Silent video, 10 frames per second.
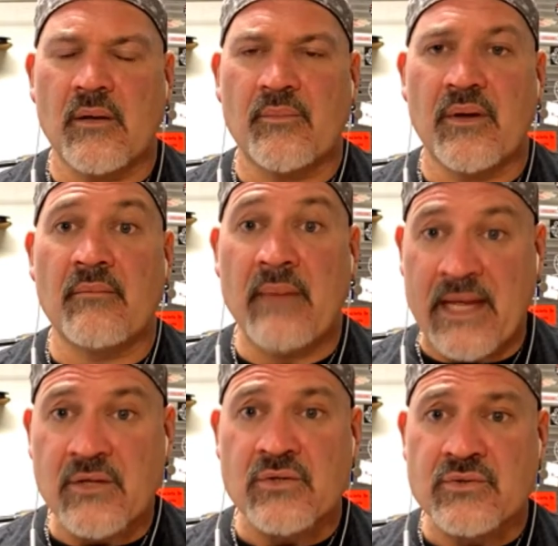but
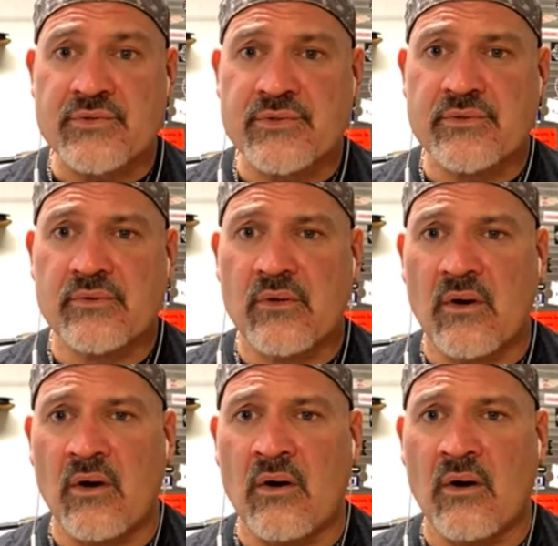makers
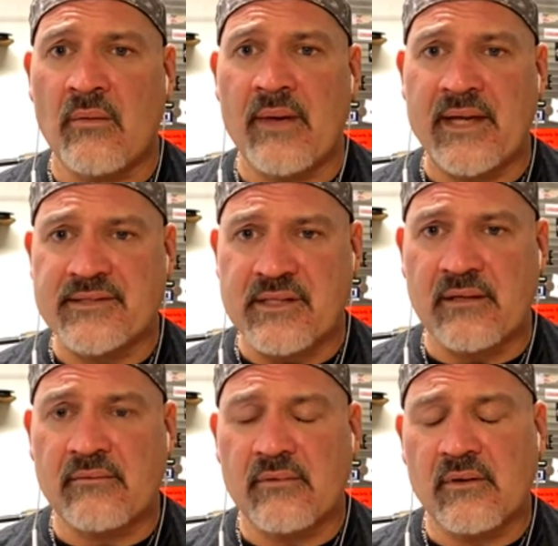are
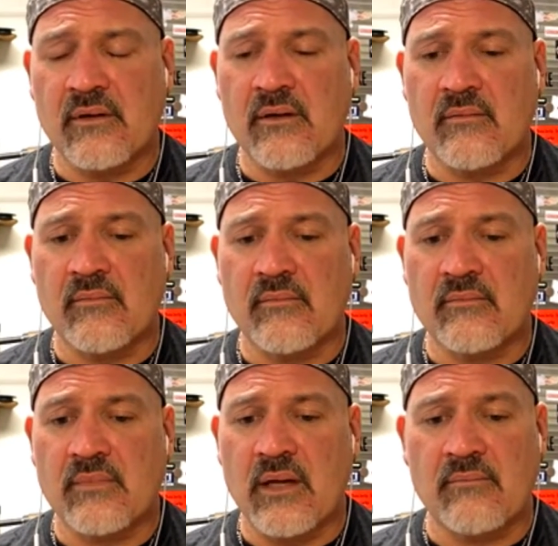amazing. Um,
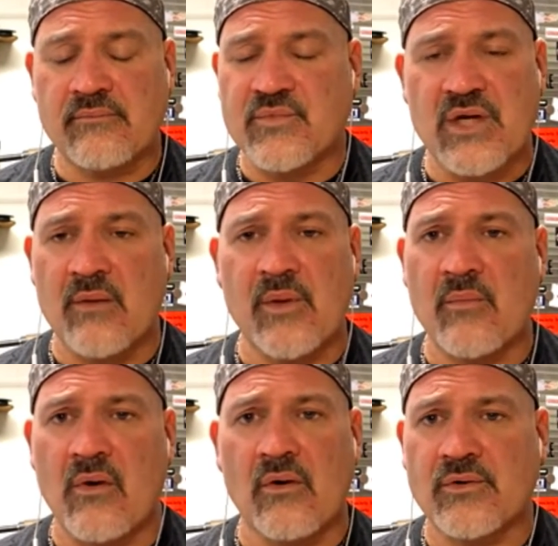Jeremy
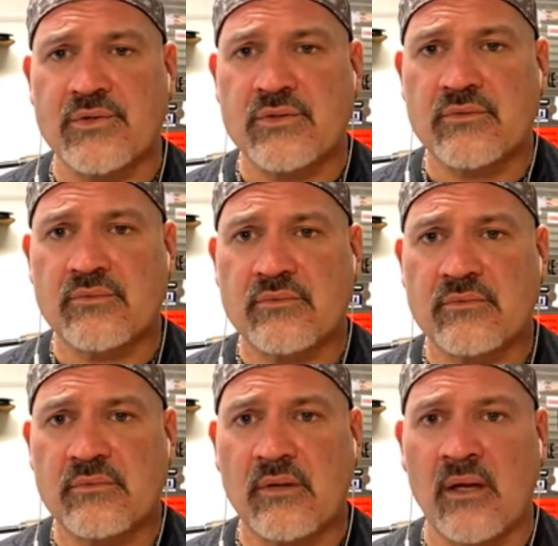Marsh
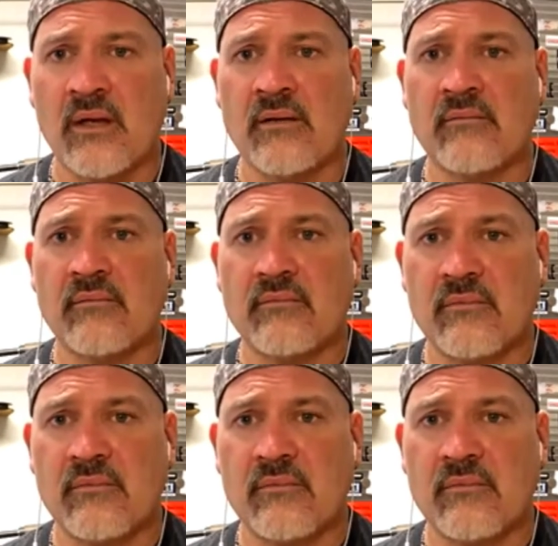and